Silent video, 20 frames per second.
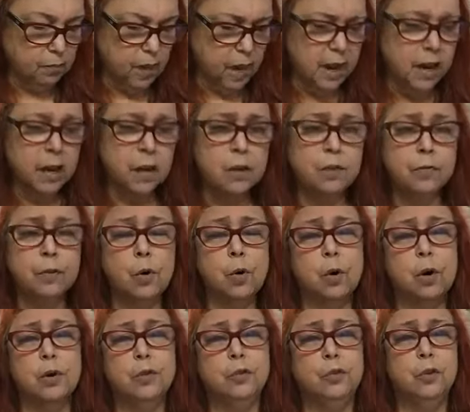And of
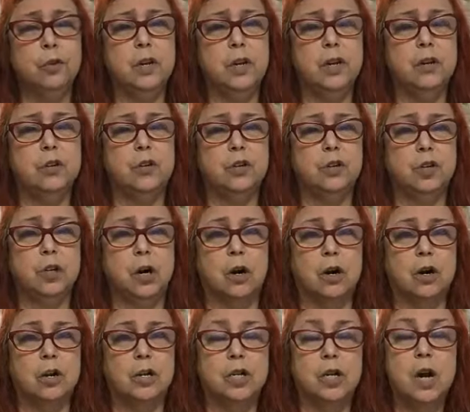course, you need to
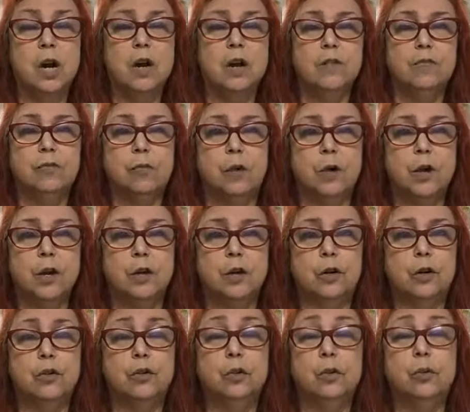charge for
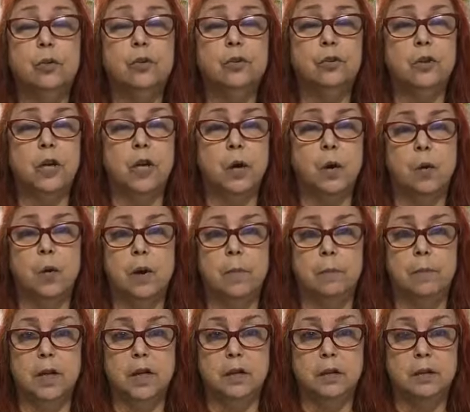your tools and
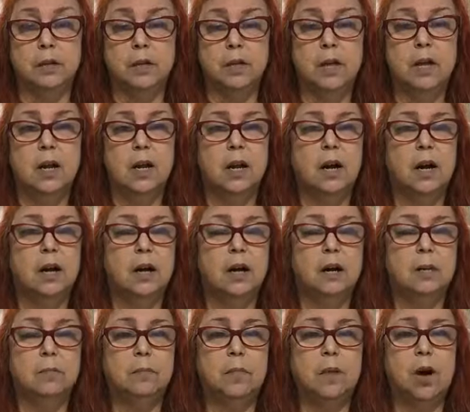equipment.
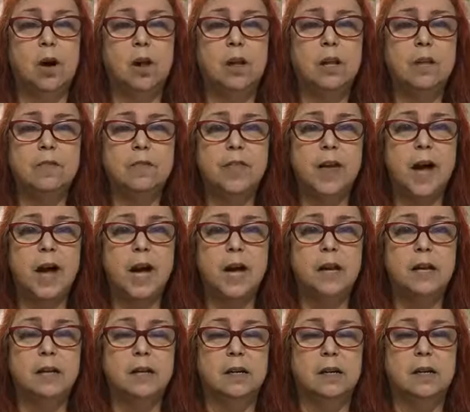All of
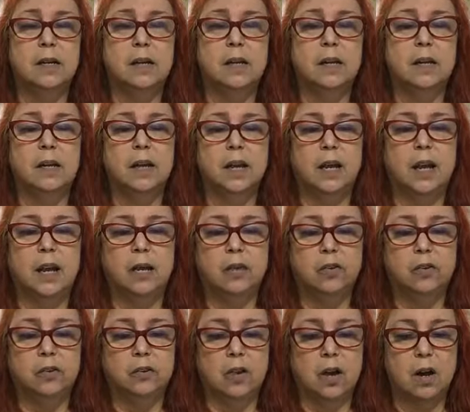that
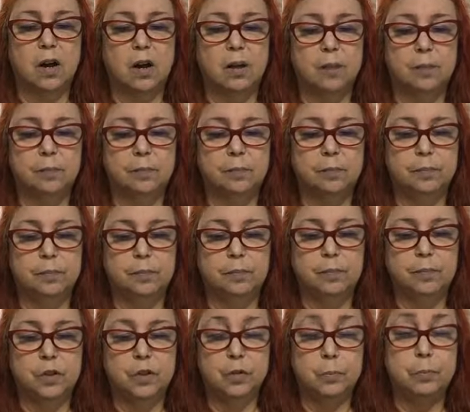gets
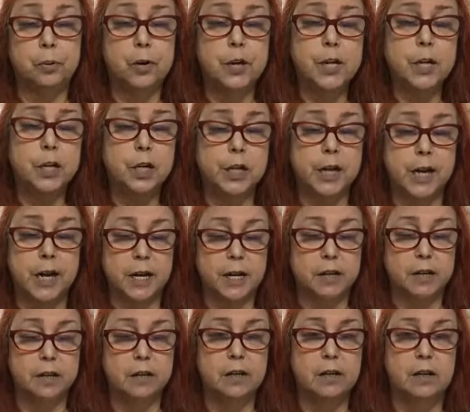depreciated,